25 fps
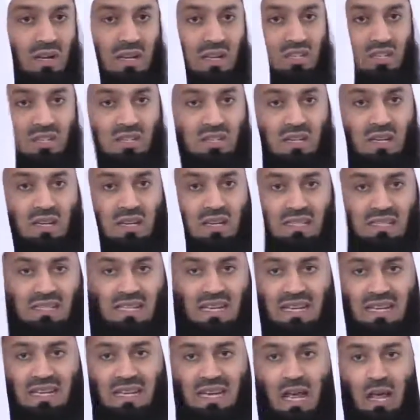what I just
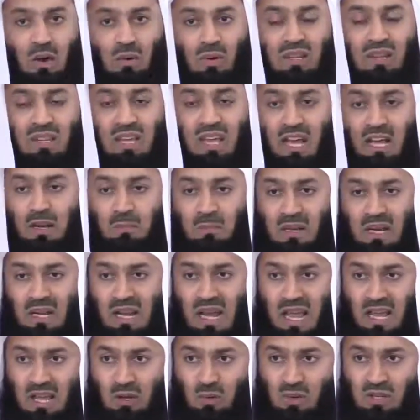said now in the Arabic
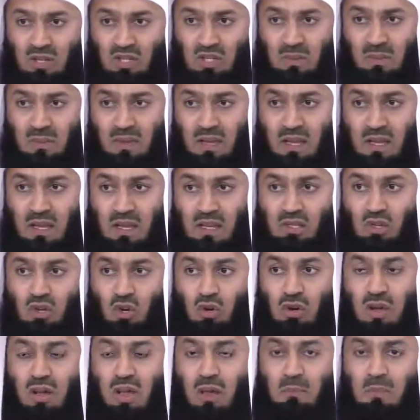language.
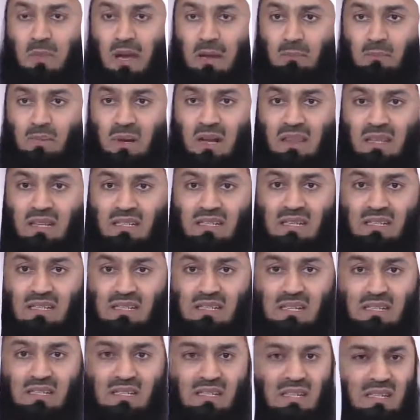So my brothers and
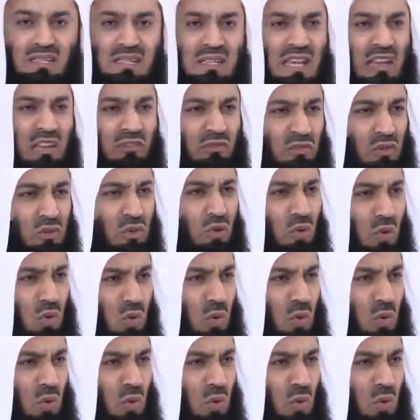sisters, if you